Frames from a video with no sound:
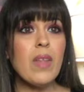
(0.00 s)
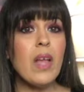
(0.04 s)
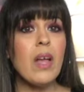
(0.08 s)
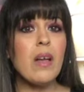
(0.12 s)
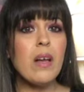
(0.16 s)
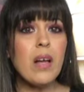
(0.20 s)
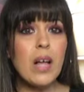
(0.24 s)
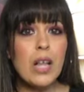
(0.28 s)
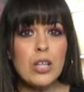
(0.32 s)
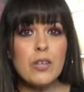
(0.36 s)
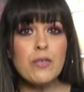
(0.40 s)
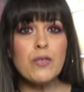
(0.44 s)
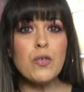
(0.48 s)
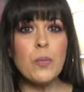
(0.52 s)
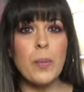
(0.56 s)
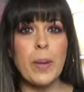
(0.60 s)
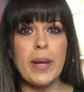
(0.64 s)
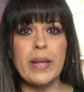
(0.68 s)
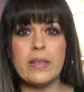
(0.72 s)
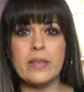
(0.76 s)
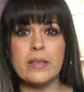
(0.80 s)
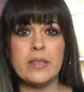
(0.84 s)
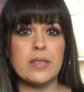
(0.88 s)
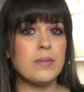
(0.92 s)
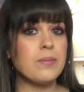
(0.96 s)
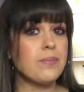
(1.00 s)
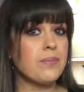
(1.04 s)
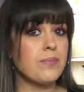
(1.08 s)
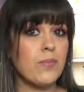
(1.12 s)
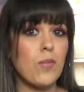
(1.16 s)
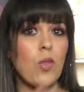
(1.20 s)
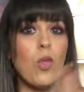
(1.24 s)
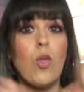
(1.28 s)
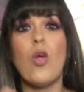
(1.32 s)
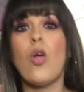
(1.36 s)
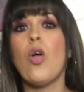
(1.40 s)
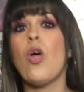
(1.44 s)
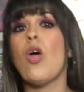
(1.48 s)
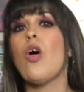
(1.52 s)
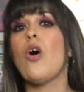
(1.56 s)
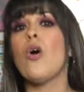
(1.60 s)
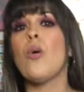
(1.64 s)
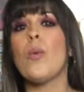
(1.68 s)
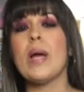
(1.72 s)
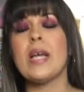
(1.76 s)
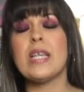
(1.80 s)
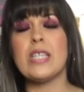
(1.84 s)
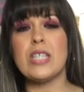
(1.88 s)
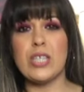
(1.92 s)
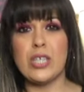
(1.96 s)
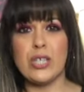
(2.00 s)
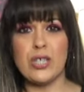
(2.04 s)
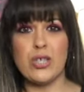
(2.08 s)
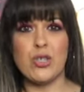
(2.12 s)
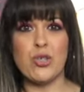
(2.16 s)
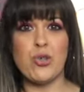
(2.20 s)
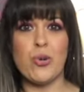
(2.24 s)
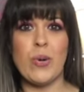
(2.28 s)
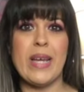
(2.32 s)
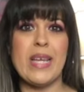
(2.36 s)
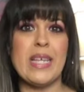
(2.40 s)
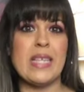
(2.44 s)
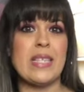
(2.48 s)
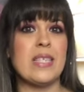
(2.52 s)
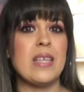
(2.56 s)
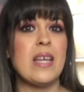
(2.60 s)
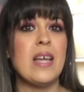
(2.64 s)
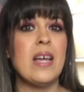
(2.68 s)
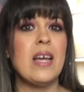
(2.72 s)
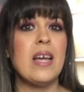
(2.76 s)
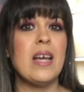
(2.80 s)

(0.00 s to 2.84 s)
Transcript: Colorful pens, always a good choice.